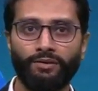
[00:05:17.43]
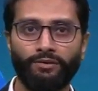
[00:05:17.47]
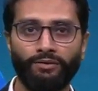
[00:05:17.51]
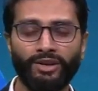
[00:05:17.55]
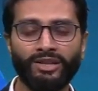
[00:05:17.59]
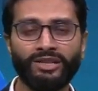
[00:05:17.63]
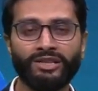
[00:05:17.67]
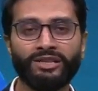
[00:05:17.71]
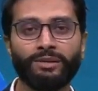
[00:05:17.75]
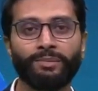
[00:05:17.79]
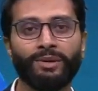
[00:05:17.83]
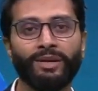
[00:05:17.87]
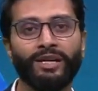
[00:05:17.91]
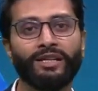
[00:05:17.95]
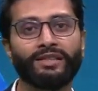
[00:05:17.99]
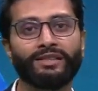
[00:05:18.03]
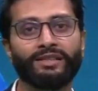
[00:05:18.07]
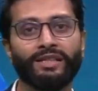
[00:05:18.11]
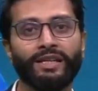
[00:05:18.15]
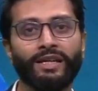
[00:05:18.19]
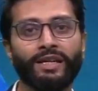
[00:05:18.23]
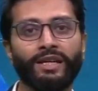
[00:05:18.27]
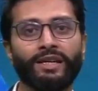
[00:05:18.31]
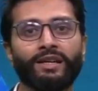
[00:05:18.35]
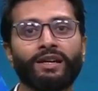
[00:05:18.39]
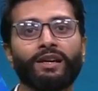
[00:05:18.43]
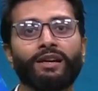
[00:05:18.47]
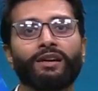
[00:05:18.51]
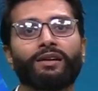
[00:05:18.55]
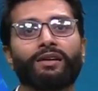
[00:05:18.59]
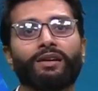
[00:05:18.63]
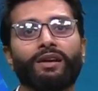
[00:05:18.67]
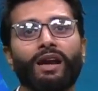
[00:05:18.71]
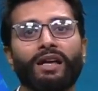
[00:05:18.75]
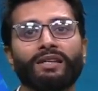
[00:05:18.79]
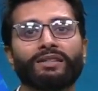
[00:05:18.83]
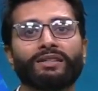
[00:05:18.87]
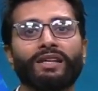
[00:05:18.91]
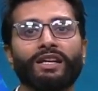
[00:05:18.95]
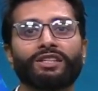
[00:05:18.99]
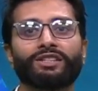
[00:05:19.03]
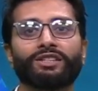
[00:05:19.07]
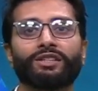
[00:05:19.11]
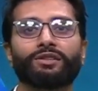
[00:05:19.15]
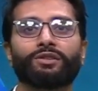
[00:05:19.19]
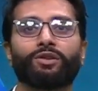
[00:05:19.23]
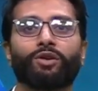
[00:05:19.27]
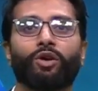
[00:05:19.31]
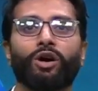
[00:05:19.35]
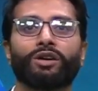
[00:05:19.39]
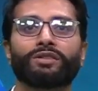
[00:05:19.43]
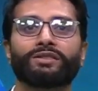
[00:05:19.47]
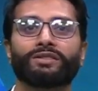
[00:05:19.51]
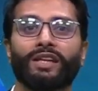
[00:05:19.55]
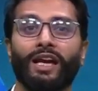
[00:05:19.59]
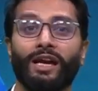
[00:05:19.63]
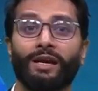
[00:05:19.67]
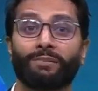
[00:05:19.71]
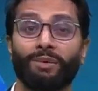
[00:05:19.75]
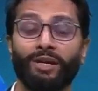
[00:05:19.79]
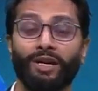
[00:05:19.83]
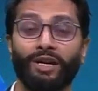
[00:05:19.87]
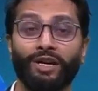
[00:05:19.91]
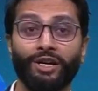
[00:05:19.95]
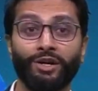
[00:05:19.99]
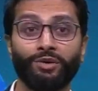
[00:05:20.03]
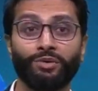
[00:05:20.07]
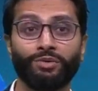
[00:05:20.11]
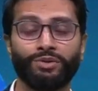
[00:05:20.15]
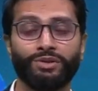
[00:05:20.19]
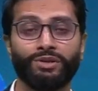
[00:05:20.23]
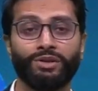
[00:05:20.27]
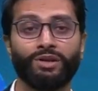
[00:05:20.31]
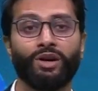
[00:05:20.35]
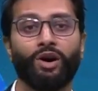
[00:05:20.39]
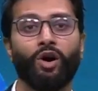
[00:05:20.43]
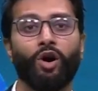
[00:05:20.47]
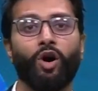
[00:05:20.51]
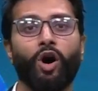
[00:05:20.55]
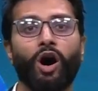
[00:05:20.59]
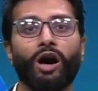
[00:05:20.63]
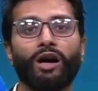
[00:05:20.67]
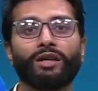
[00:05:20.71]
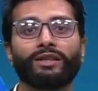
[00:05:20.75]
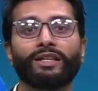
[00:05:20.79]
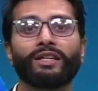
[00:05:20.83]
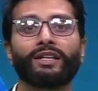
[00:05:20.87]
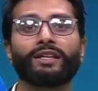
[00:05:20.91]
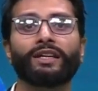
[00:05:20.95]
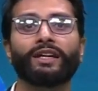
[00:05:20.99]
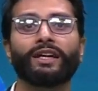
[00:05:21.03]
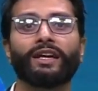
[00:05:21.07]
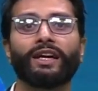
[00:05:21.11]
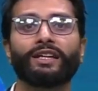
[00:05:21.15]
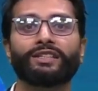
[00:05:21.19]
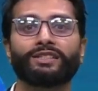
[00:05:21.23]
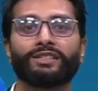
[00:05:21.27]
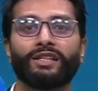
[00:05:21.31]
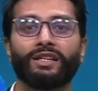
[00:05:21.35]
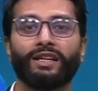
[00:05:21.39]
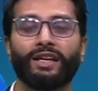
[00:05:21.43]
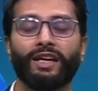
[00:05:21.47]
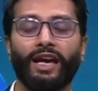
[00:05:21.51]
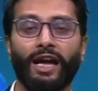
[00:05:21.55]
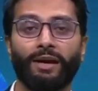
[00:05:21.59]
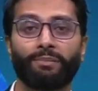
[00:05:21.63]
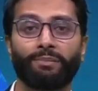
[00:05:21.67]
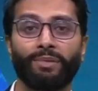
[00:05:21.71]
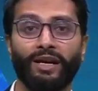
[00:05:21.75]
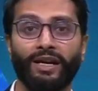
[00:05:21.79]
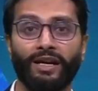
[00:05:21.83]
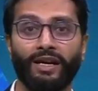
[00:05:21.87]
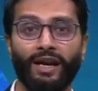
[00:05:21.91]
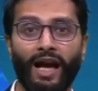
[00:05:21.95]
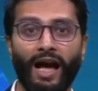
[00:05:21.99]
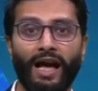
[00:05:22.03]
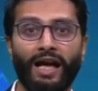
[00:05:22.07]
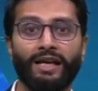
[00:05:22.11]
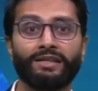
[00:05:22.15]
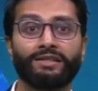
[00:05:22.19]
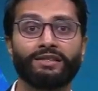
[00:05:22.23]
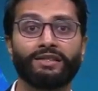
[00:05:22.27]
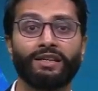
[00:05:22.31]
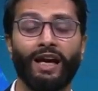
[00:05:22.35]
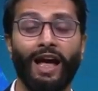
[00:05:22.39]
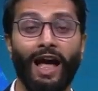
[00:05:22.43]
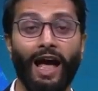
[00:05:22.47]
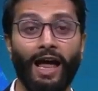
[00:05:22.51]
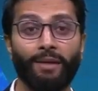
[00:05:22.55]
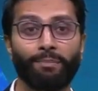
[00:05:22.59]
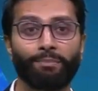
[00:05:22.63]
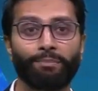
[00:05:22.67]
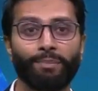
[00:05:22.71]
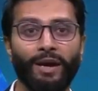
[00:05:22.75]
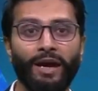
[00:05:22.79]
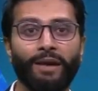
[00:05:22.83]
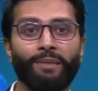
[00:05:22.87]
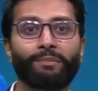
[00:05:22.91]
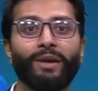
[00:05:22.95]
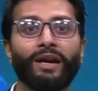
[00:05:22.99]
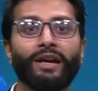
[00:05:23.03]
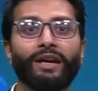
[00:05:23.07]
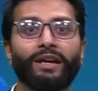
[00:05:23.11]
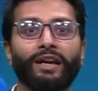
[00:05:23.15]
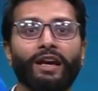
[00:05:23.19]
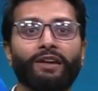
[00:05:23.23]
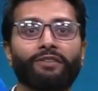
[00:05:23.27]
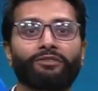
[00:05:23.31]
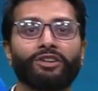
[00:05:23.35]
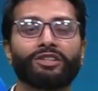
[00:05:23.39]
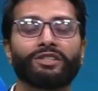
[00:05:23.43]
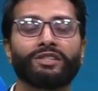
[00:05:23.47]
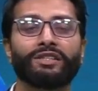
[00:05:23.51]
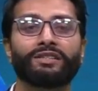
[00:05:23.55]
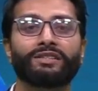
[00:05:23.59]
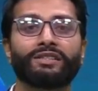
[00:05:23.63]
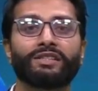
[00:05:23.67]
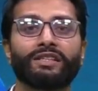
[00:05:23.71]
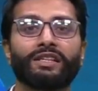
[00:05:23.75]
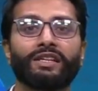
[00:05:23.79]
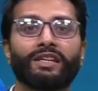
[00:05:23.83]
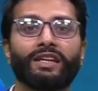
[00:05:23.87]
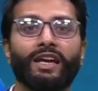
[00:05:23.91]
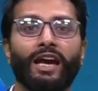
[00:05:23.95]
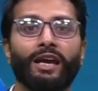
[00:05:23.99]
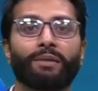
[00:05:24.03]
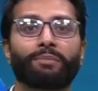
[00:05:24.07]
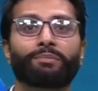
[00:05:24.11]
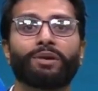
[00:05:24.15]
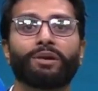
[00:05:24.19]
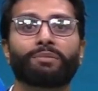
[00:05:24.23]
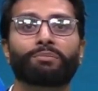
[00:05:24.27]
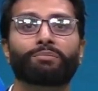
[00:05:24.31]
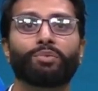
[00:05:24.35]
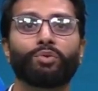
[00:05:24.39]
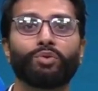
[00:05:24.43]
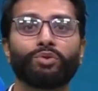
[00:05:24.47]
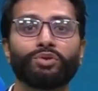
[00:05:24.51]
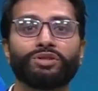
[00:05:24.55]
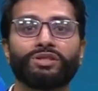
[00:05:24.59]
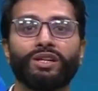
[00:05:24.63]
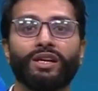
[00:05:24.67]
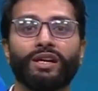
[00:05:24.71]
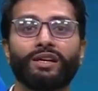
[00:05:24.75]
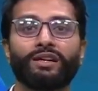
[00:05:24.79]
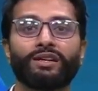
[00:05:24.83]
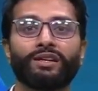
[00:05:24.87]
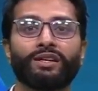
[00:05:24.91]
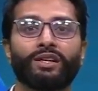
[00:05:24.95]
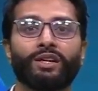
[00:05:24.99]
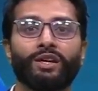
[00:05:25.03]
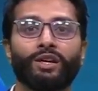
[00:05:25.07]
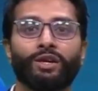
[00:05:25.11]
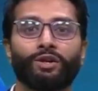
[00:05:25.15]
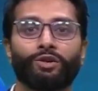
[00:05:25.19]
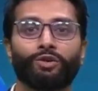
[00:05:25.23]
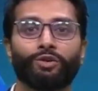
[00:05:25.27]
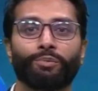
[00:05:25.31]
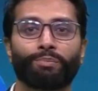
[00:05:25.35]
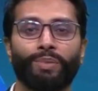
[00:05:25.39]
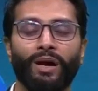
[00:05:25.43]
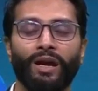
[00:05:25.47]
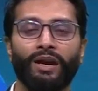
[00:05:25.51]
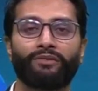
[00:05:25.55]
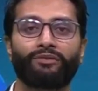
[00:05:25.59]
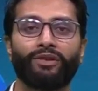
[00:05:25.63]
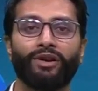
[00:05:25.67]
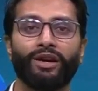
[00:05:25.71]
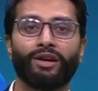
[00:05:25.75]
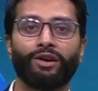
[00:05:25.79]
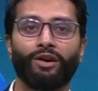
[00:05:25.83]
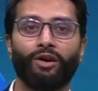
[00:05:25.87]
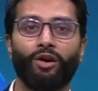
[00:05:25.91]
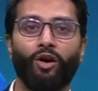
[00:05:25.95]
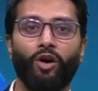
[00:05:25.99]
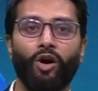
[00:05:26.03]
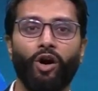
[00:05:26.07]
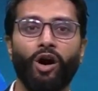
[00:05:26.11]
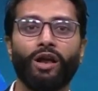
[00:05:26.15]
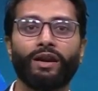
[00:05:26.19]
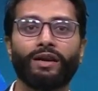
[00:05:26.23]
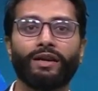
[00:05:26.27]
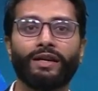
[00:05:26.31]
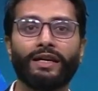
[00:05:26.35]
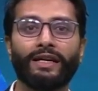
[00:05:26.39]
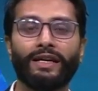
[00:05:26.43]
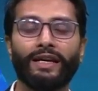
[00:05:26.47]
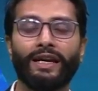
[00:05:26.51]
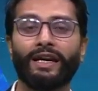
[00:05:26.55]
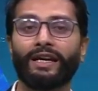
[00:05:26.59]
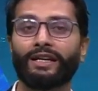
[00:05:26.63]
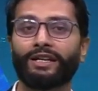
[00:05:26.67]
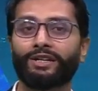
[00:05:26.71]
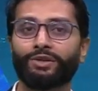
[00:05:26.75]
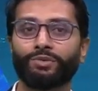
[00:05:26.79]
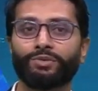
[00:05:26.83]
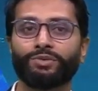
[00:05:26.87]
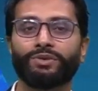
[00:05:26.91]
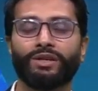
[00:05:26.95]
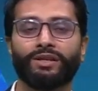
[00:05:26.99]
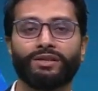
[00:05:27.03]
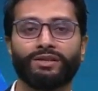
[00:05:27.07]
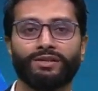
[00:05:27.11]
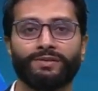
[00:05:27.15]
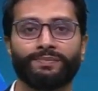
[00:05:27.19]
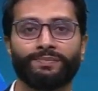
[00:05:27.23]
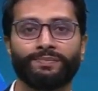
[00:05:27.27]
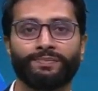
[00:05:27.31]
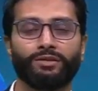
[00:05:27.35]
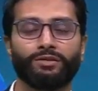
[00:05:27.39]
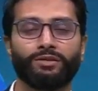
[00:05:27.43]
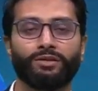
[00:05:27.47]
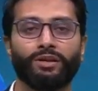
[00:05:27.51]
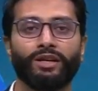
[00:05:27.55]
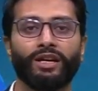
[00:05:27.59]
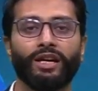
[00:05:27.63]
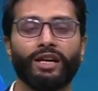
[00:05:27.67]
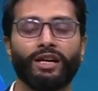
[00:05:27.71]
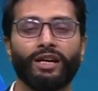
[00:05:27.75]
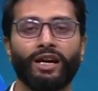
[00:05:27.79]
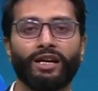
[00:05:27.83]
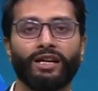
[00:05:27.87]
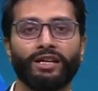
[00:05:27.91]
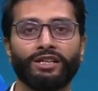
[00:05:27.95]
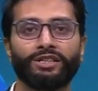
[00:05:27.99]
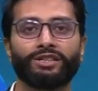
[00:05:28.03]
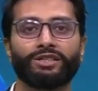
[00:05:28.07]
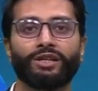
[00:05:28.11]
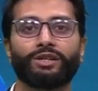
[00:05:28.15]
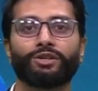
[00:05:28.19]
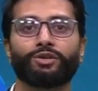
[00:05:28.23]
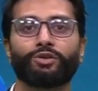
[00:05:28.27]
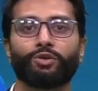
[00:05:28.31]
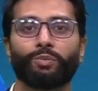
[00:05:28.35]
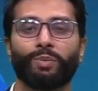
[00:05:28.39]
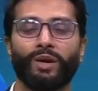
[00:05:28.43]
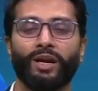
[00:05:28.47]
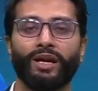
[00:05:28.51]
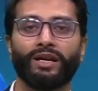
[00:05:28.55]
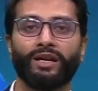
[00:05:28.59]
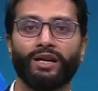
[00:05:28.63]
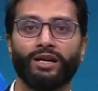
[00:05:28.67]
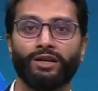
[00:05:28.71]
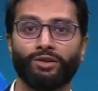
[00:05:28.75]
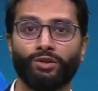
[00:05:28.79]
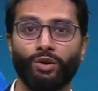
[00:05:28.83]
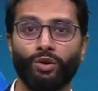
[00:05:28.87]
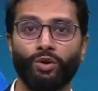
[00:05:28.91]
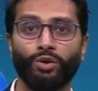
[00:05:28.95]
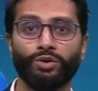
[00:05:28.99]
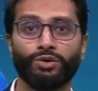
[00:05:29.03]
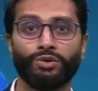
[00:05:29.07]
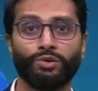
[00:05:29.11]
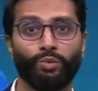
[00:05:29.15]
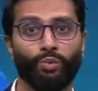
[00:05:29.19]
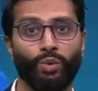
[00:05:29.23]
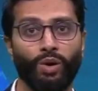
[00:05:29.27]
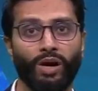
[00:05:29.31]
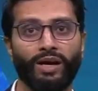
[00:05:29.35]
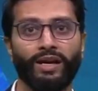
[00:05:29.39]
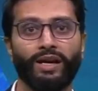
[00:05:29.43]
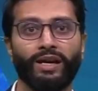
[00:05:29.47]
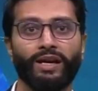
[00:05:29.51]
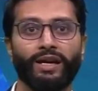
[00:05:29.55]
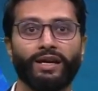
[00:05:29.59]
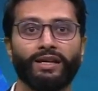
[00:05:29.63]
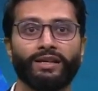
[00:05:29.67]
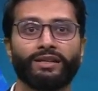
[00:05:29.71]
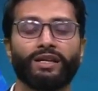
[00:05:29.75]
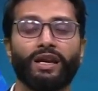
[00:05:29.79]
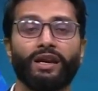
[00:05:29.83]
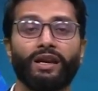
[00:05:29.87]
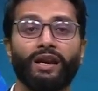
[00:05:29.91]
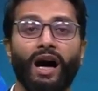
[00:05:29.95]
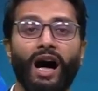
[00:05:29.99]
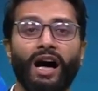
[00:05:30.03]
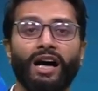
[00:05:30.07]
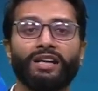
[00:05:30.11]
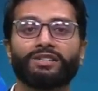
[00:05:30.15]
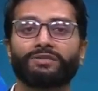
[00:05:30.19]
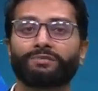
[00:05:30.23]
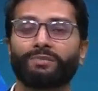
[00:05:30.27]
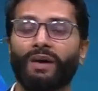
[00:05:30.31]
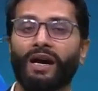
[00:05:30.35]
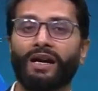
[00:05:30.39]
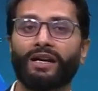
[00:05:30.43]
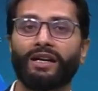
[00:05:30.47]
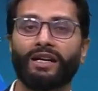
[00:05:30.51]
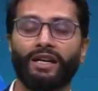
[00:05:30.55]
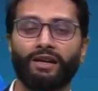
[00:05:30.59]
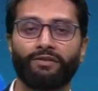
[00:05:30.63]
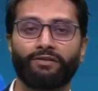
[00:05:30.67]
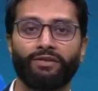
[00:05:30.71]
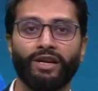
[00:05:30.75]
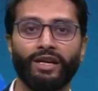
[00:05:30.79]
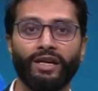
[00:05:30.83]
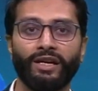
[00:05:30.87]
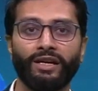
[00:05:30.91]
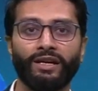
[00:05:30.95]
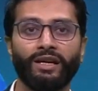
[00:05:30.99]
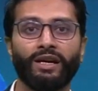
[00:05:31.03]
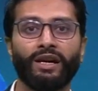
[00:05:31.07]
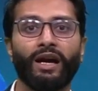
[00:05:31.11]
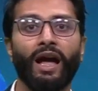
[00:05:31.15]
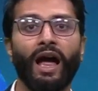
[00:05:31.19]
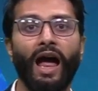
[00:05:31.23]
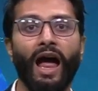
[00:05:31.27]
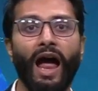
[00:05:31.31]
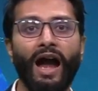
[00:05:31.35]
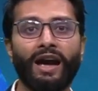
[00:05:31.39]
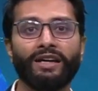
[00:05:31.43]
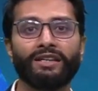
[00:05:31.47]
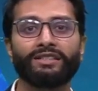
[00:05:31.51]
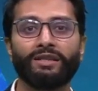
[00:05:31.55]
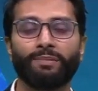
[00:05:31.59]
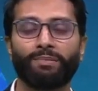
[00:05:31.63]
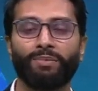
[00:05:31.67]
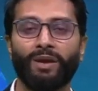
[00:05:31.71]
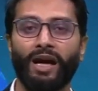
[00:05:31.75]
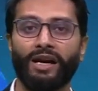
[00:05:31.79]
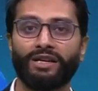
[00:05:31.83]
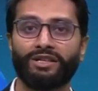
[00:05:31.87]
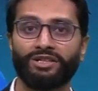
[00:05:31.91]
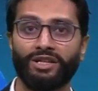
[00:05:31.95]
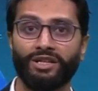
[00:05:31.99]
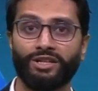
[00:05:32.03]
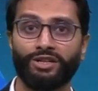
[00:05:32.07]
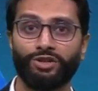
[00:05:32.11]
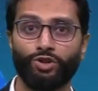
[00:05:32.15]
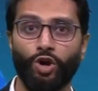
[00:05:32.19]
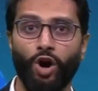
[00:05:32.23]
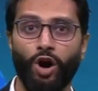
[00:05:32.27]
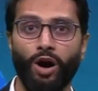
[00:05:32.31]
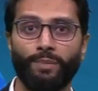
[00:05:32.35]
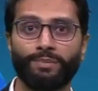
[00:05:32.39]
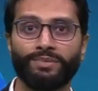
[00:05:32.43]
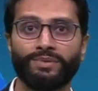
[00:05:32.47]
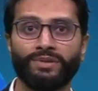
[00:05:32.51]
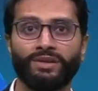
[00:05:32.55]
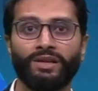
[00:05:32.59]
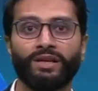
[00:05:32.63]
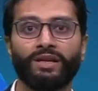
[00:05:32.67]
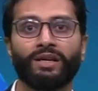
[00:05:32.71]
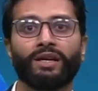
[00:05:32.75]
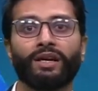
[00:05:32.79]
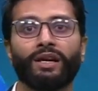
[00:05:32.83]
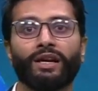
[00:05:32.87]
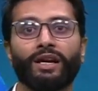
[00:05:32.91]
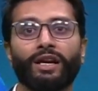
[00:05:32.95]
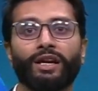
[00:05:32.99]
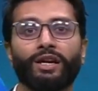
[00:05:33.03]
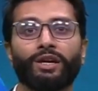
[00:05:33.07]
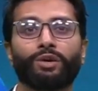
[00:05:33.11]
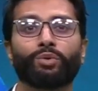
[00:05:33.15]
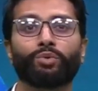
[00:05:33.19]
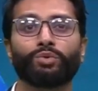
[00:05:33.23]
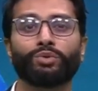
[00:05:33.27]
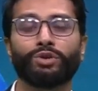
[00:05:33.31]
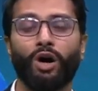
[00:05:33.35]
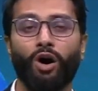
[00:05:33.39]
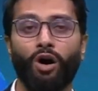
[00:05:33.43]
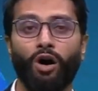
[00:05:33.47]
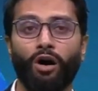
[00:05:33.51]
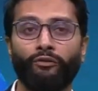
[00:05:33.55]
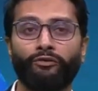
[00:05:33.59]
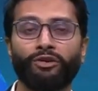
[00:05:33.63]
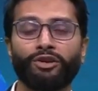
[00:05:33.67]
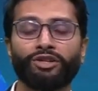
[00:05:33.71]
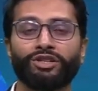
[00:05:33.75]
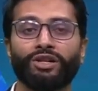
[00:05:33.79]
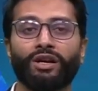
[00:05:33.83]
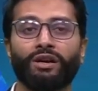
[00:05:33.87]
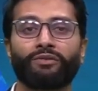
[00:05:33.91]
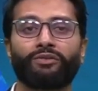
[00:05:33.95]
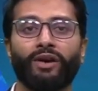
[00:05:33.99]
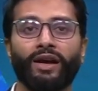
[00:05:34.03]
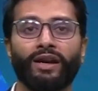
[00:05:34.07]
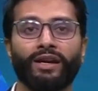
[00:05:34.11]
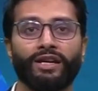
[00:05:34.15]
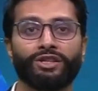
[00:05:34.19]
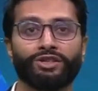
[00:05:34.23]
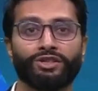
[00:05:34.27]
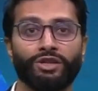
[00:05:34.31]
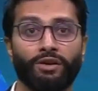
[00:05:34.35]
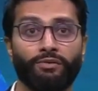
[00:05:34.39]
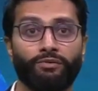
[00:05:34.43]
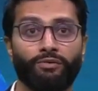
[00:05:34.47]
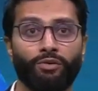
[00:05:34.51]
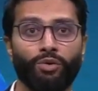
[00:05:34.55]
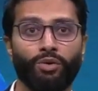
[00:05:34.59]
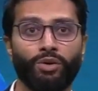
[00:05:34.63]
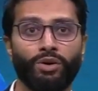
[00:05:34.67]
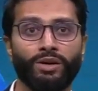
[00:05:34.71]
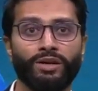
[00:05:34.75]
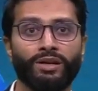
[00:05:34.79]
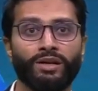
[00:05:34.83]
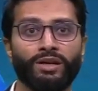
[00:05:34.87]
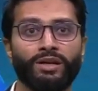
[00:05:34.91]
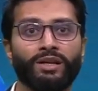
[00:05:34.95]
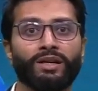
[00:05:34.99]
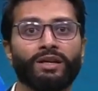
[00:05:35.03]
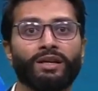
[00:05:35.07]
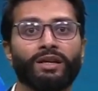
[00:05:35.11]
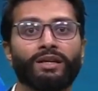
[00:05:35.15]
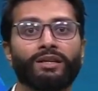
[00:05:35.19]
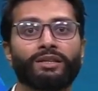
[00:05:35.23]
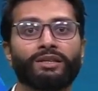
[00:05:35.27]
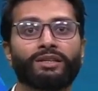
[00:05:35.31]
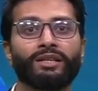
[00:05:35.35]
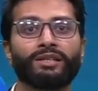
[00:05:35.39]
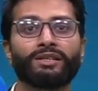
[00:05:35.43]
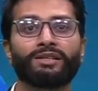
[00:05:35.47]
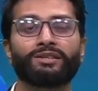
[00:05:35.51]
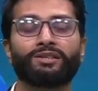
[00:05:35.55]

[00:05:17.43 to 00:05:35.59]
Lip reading: With CBDC, transaction cost can be reduced, authentication can be enhanced, and payment efficiency can be boosted to benefit all retail users. In addition to bringing those working in the last mile delivery and supply chain jobs into the official financial fold, this